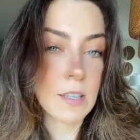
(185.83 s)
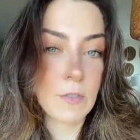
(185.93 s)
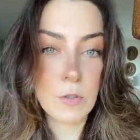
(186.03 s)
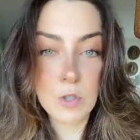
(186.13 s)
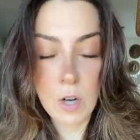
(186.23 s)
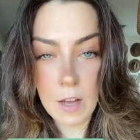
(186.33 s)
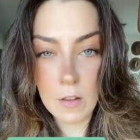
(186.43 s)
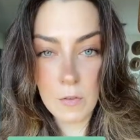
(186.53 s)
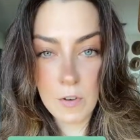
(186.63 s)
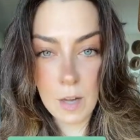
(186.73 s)
If you try
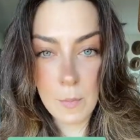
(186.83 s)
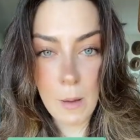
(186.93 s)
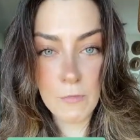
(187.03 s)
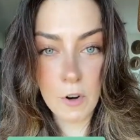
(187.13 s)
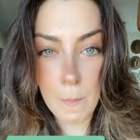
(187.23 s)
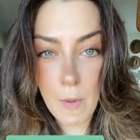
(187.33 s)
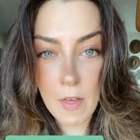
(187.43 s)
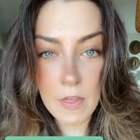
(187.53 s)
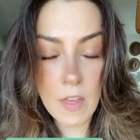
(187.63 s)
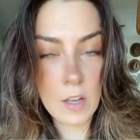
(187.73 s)
low FODMAP for a
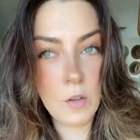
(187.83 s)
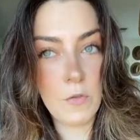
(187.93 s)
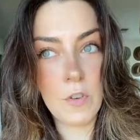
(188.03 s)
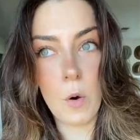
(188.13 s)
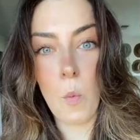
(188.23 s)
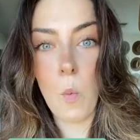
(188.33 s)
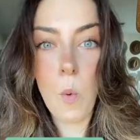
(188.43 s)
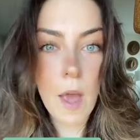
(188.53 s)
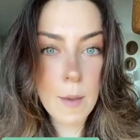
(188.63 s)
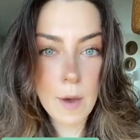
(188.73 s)
month and you feel
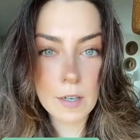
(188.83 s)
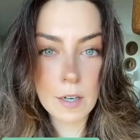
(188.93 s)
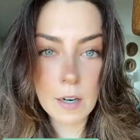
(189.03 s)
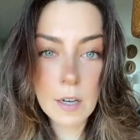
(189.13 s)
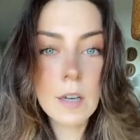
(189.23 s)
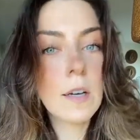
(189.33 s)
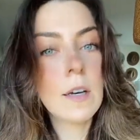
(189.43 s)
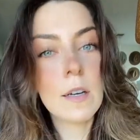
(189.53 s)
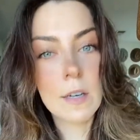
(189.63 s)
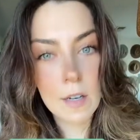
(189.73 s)
way better,
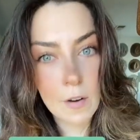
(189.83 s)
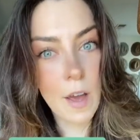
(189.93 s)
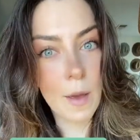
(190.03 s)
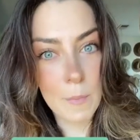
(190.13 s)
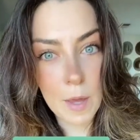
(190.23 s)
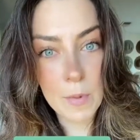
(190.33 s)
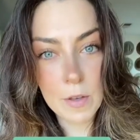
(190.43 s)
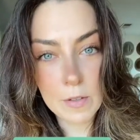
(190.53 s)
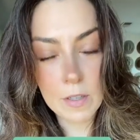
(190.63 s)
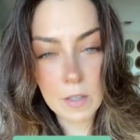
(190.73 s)
okay,
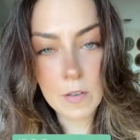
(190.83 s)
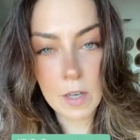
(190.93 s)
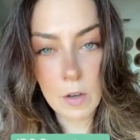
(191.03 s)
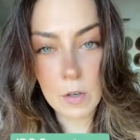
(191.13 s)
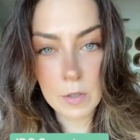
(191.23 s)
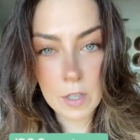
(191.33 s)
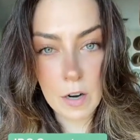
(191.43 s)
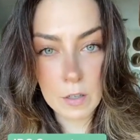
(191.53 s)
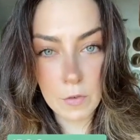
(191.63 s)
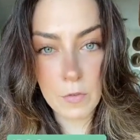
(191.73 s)
maybe you need to go to a
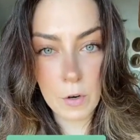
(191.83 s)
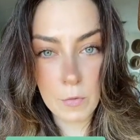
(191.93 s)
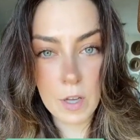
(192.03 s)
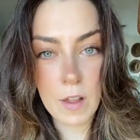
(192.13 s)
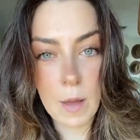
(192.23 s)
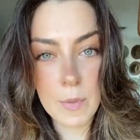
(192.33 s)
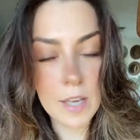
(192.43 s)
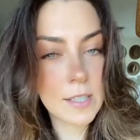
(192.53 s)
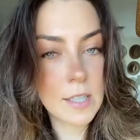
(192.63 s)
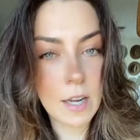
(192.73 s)
doctor for a real
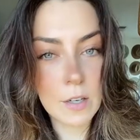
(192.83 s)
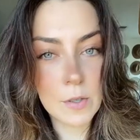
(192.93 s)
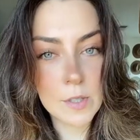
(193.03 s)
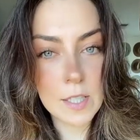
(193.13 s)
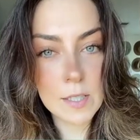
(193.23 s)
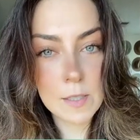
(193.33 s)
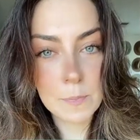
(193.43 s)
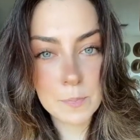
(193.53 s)
IBS diagnosis.